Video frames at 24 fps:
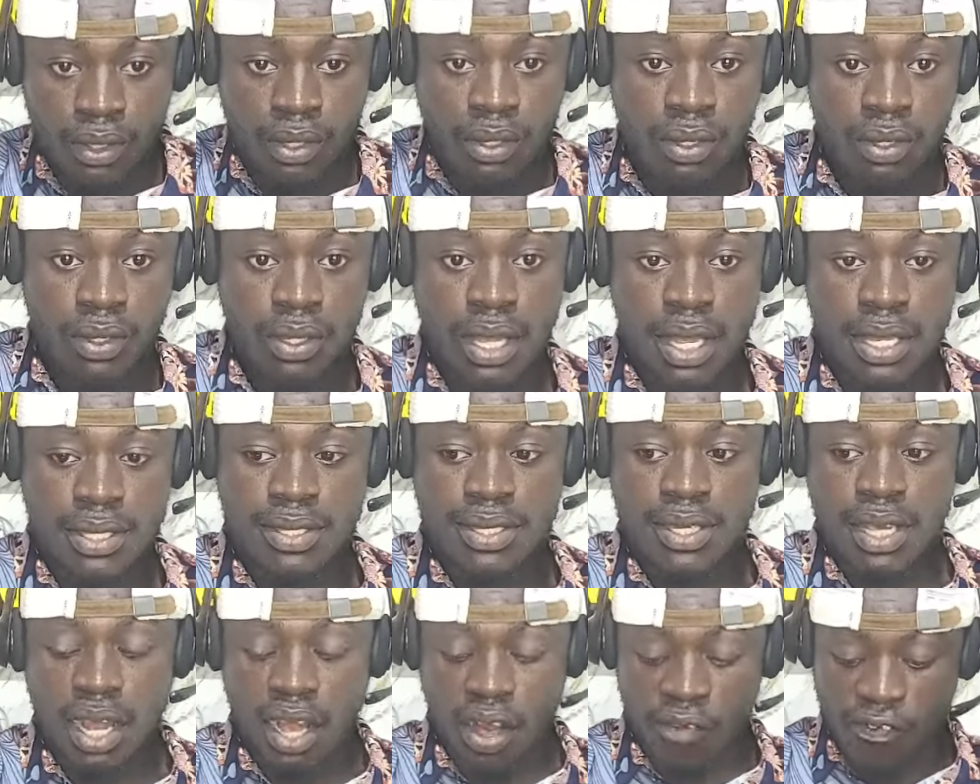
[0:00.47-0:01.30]
Yes,
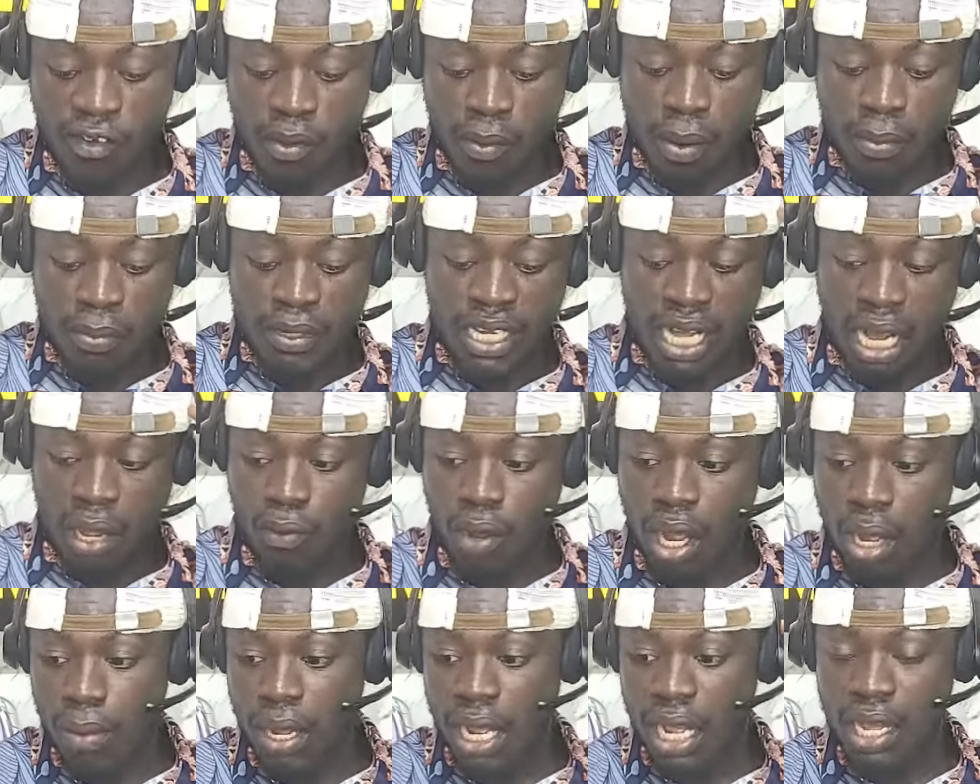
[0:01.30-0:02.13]
other form of me now,
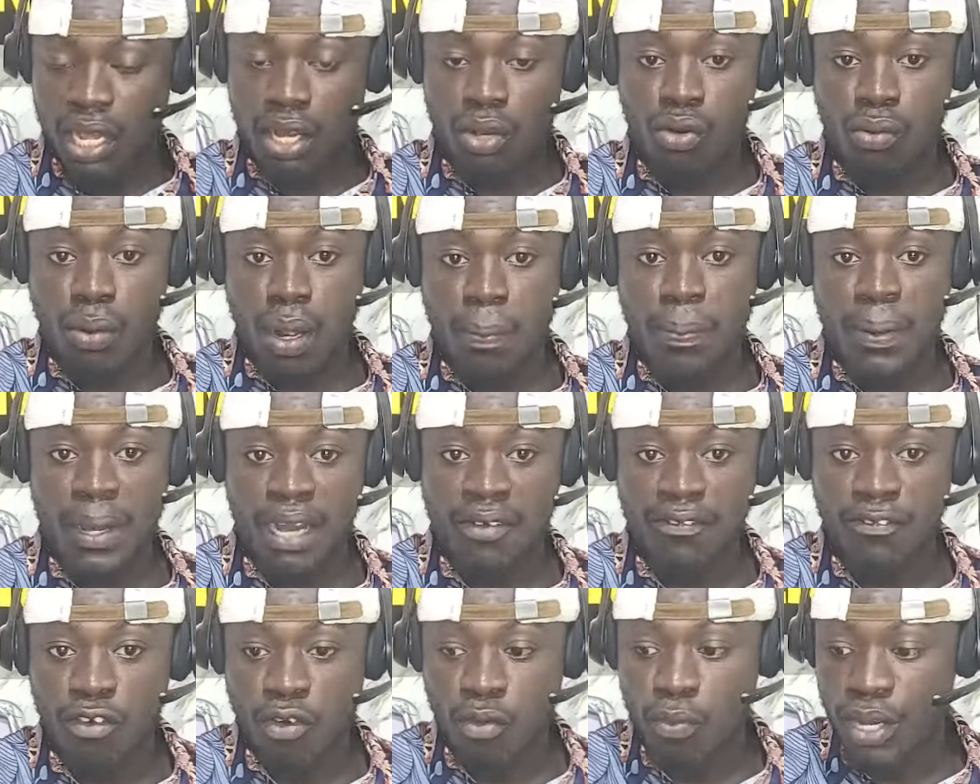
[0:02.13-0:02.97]
Quaba, at over
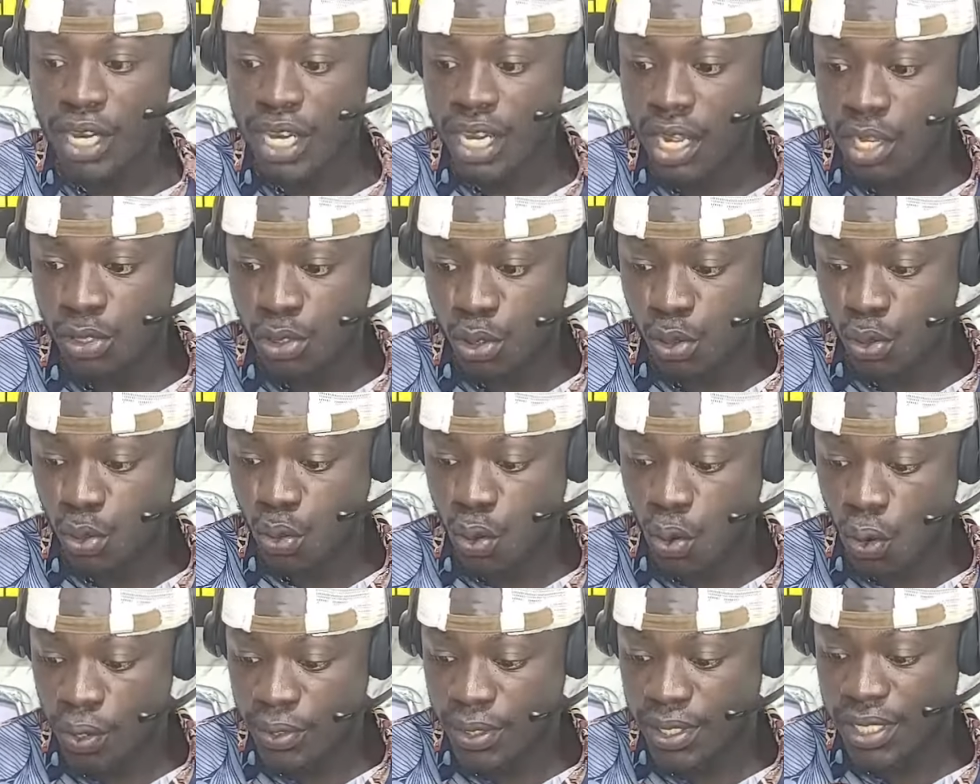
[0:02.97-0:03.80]
platform, be as so
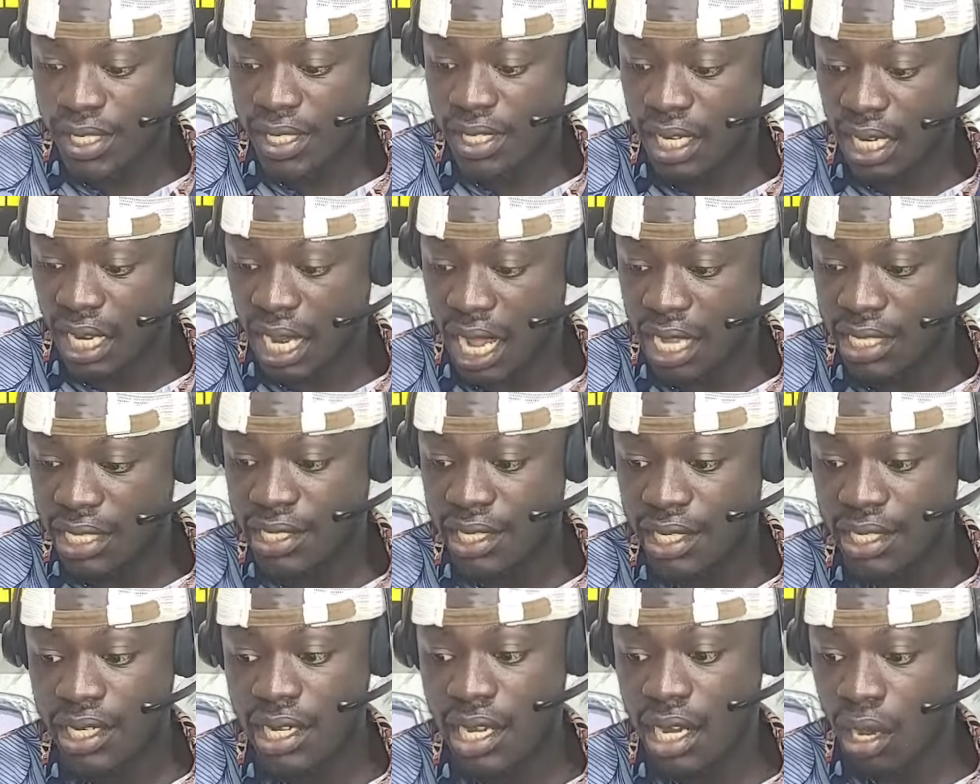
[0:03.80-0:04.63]
host,
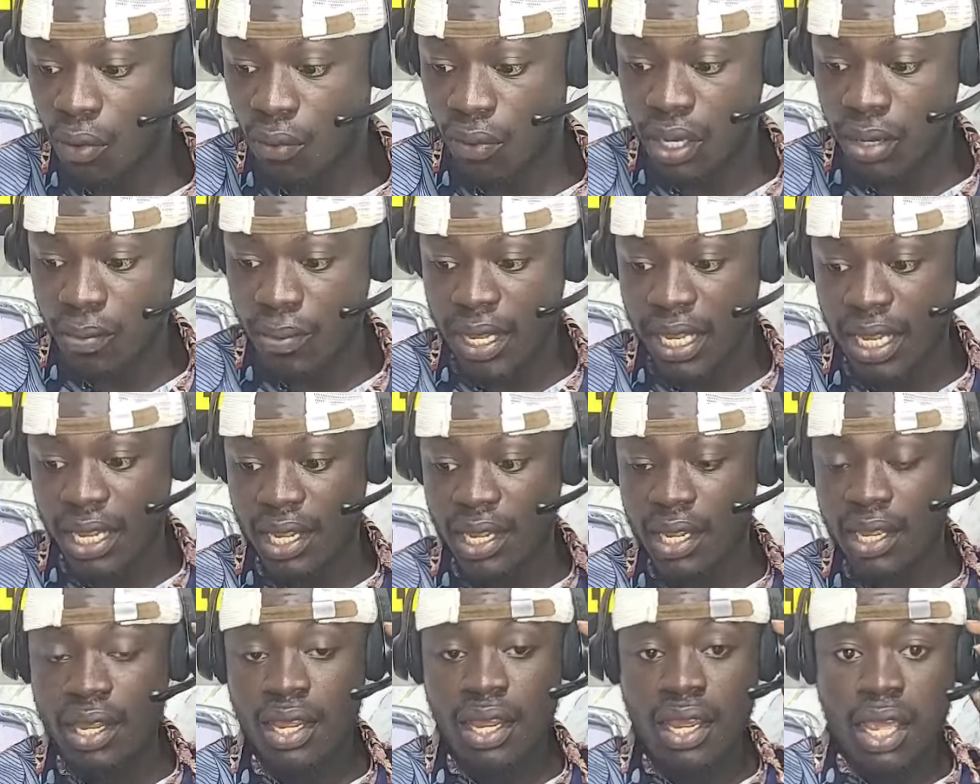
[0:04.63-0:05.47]
Nanaji, and I want to mean,
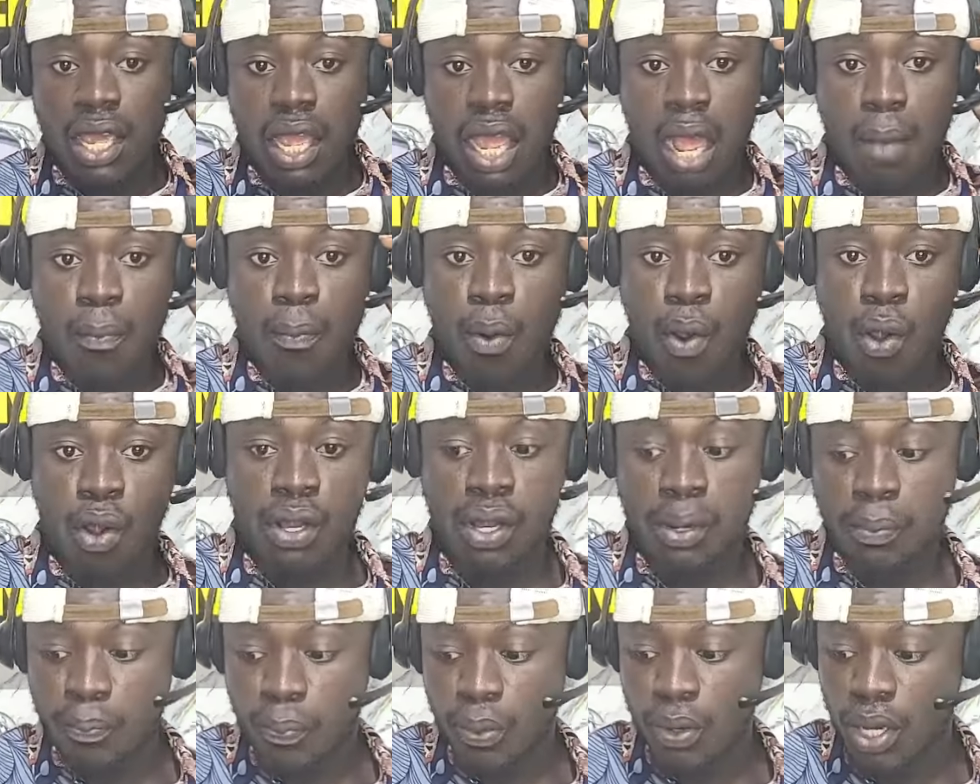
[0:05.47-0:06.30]
I born
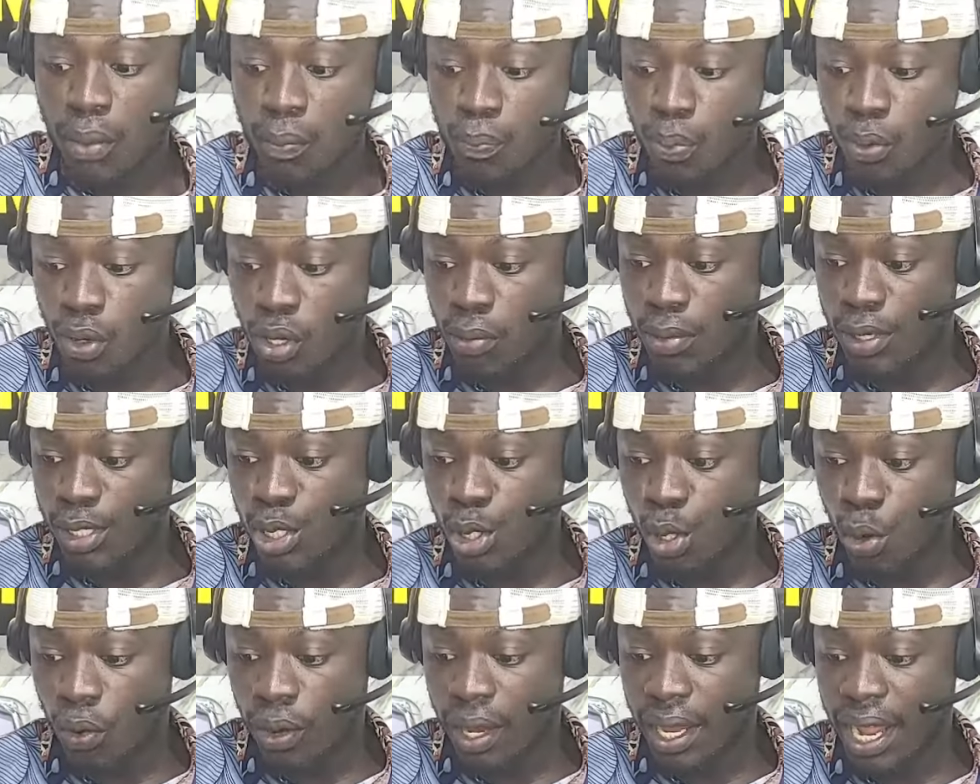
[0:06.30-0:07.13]
in Punim
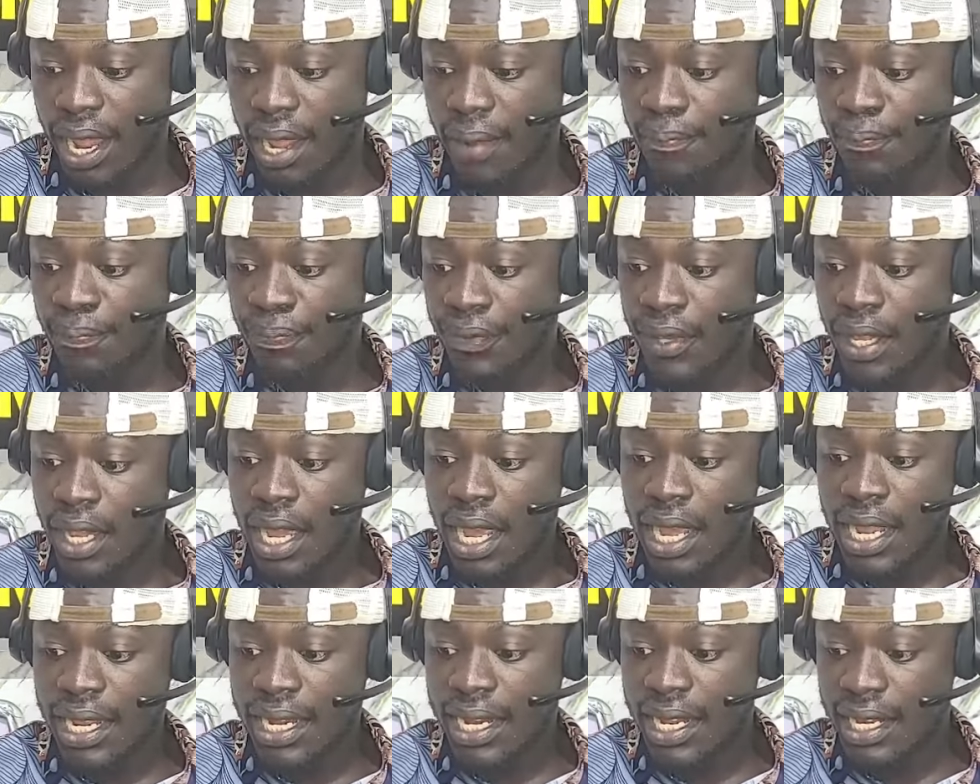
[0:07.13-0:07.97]
Punimistro, and
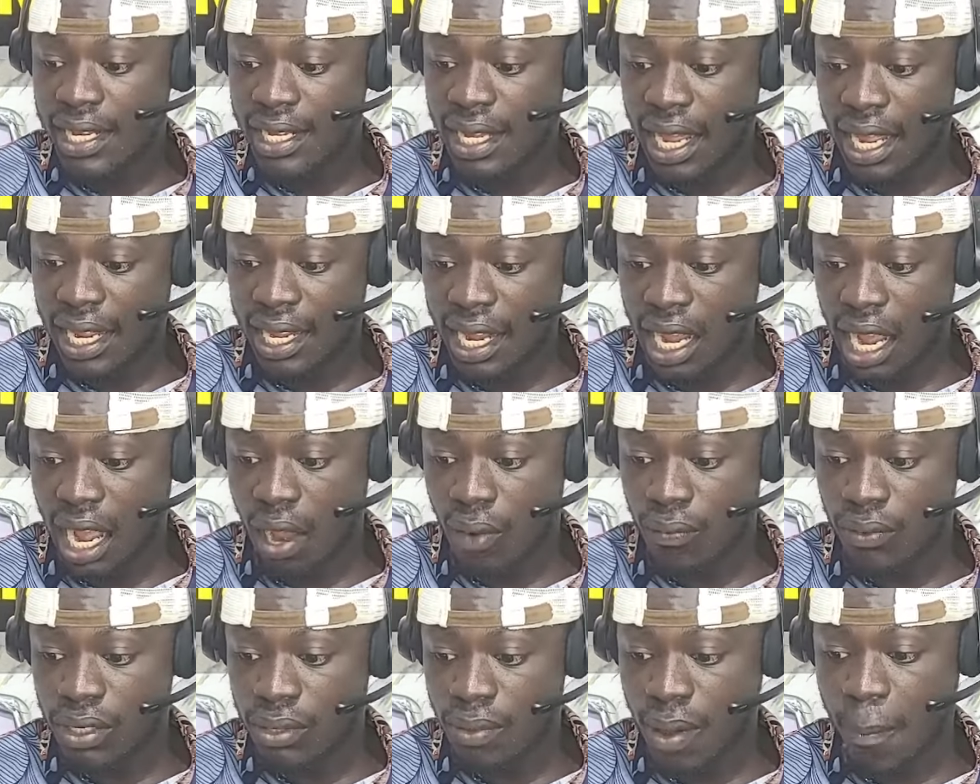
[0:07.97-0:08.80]
I did kind of
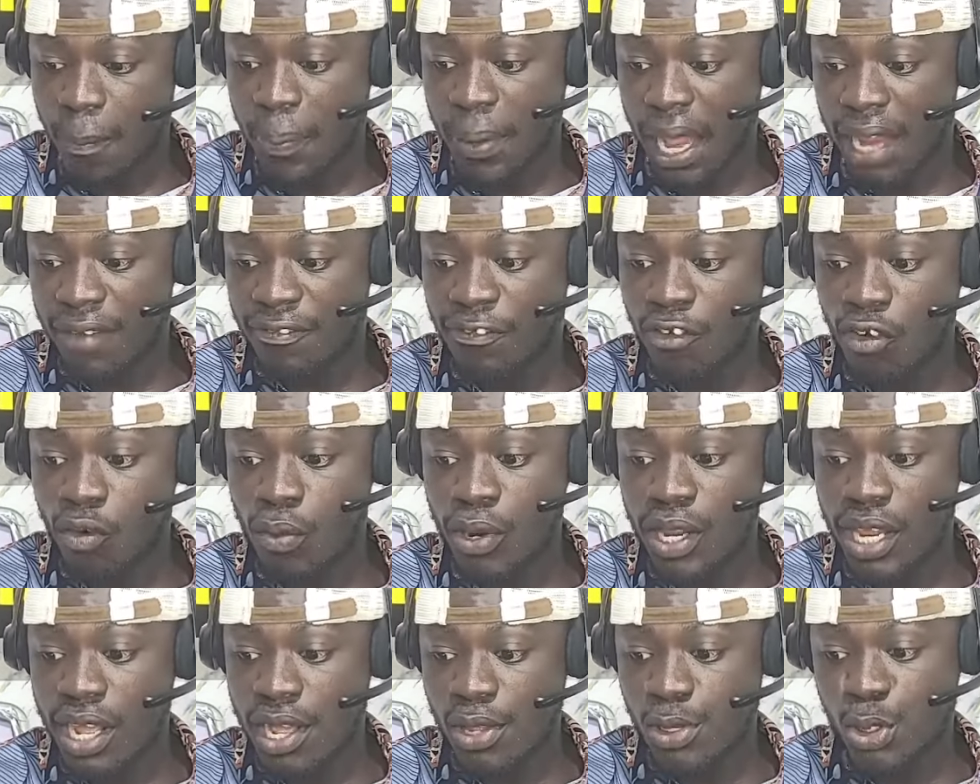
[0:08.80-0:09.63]
whatever platform,
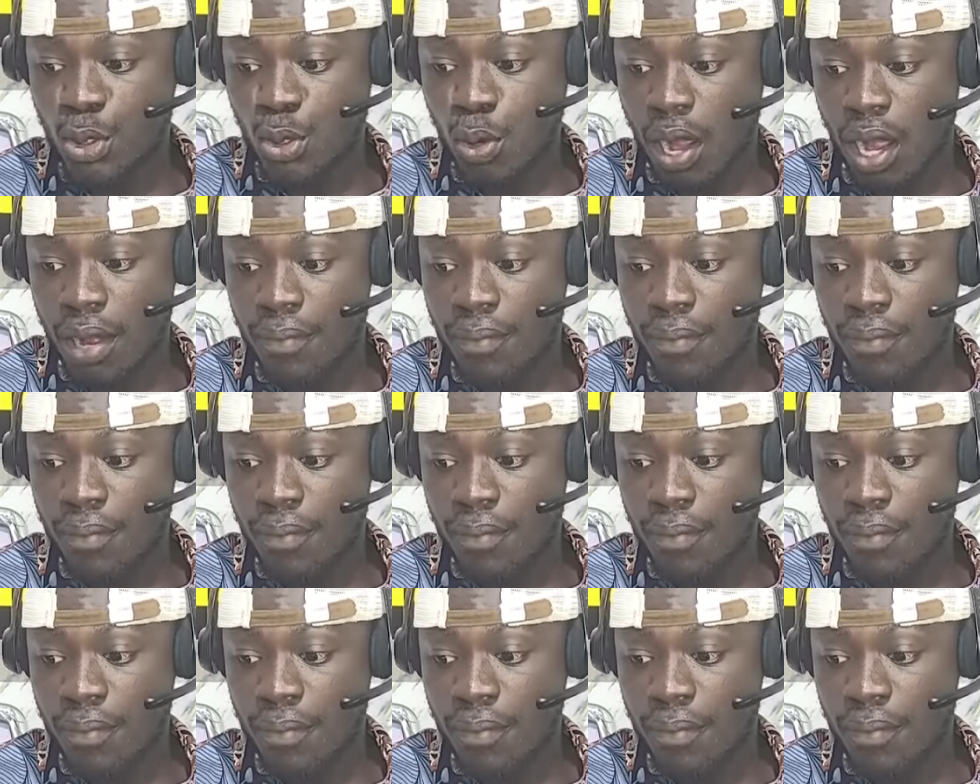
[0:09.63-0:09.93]
be as so.